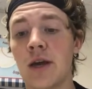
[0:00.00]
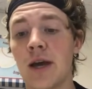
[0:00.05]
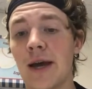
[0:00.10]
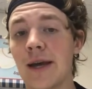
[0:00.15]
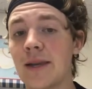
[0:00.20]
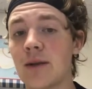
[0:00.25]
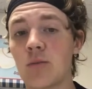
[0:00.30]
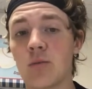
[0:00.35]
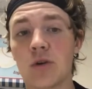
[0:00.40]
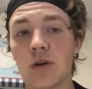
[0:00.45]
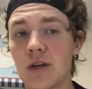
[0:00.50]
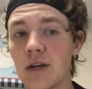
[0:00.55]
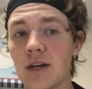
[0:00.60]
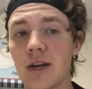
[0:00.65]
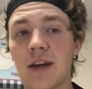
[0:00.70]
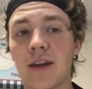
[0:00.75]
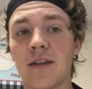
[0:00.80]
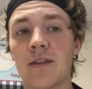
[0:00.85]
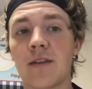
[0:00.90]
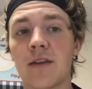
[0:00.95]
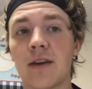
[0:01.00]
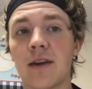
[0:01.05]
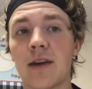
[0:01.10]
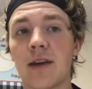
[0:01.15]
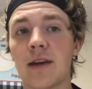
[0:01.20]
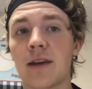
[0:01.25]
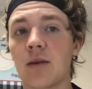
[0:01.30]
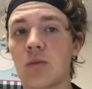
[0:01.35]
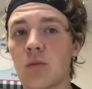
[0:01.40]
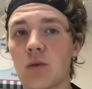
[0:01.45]
I didn't work on anything.
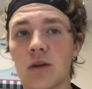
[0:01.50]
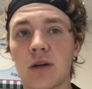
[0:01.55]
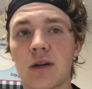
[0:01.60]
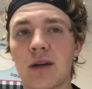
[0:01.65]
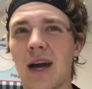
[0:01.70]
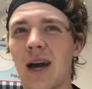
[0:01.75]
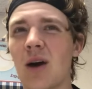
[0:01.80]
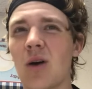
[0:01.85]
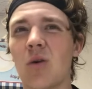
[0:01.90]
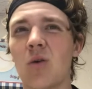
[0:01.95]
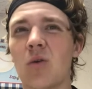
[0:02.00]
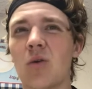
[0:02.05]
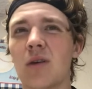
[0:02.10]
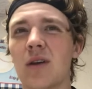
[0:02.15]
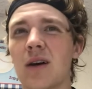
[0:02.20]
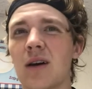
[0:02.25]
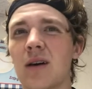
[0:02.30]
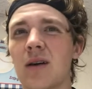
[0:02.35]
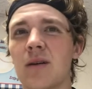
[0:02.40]
I didn't work out.